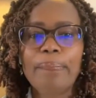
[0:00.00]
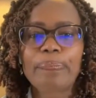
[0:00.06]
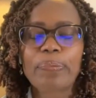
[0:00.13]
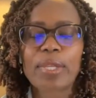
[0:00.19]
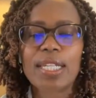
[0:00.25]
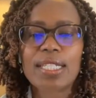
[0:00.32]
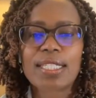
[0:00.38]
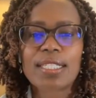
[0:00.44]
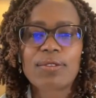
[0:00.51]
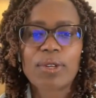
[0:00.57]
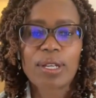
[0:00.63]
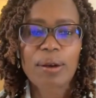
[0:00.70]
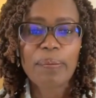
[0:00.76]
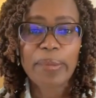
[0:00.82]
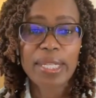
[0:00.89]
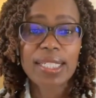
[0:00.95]
It's
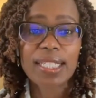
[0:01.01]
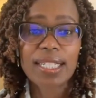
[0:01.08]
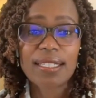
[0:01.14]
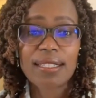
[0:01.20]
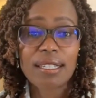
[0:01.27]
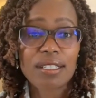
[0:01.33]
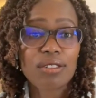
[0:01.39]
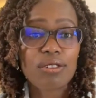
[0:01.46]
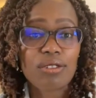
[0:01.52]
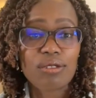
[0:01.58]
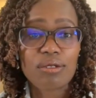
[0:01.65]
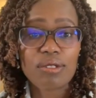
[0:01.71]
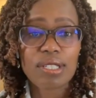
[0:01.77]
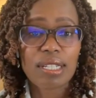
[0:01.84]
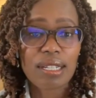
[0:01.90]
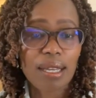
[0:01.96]
recommended that you
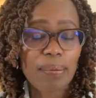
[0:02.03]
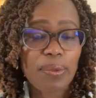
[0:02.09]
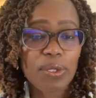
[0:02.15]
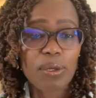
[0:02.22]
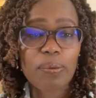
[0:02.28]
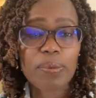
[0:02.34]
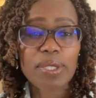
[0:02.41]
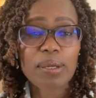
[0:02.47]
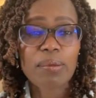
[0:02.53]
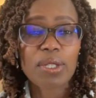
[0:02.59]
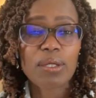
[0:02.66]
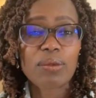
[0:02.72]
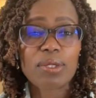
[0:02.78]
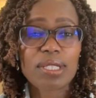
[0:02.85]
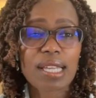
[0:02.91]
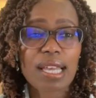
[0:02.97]
use a laptop. Somebody
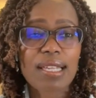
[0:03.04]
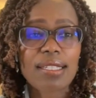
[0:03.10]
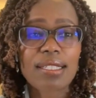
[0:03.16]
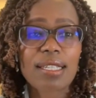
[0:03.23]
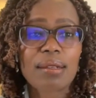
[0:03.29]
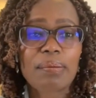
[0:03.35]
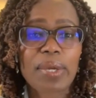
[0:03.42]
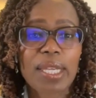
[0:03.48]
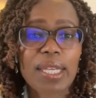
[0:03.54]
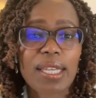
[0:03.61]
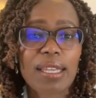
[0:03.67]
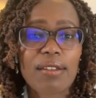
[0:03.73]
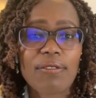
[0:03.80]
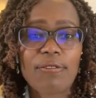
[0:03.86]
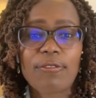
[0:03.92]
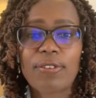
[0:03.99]
was asking me
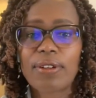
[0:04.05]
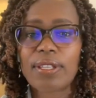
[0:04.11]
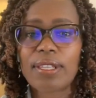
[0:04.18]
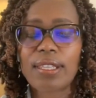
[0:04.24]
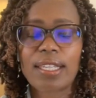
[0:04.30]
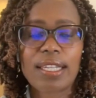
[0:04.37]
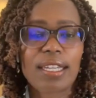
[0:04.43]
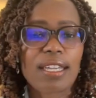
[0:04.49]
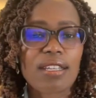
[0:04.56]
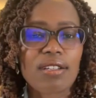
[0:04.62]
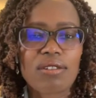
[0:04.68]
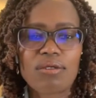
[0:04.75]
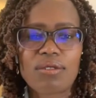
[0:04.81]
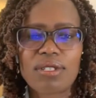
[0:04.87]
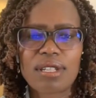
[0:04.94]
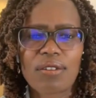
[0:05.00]
if they can
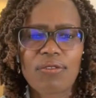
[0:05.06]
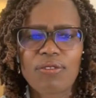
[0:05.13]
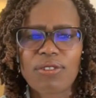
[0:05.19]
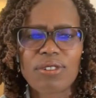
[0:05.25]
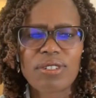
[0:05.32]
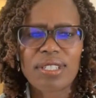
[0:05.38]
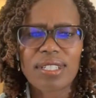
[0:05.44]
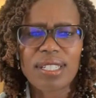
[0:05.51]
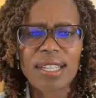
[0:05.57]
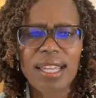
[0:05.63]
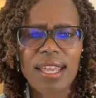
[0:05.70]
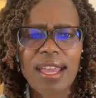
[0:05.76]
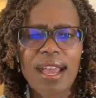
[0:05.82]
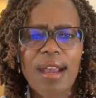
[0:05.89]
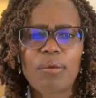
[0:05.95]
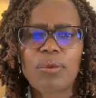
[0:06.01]
use a phone.
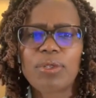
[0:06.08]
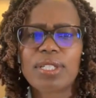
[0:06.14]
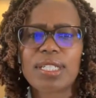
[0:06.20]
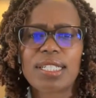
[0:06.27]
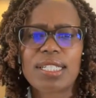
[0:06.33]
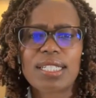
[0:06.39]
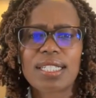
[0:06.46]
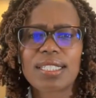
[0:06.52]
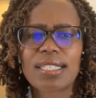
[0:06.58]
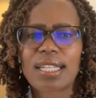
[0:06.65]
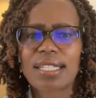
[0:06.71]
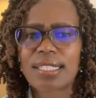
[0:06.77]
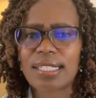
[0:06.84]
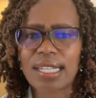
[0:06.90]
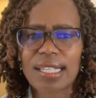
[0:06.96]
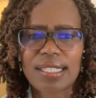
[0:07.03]
I wouldn't
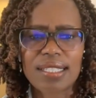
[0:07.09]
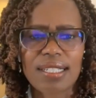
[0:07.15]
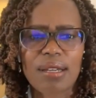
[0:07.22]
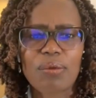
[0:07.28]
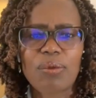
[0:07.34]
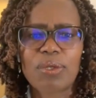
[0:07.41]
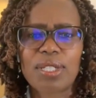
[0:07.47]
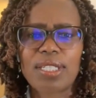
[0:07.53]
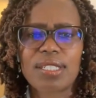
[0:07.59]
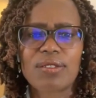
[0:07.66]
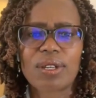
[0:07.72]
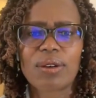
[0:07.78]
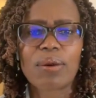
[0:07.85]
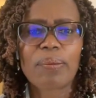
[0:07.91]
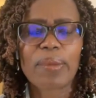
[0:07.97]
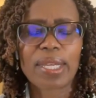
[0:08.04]

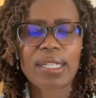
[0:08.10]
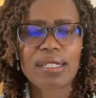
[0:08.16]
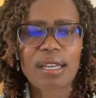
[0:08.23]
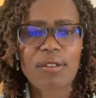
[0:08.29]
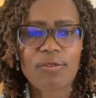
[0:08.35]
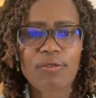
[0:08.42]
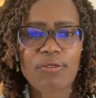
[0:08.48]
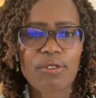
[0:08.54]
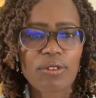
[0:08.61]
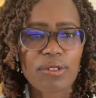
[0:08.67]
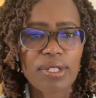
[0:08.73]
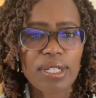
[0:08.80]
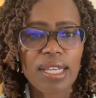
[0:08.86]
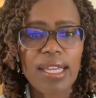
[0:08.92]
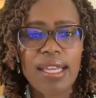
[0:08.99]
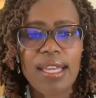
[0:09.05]
recommend a phone.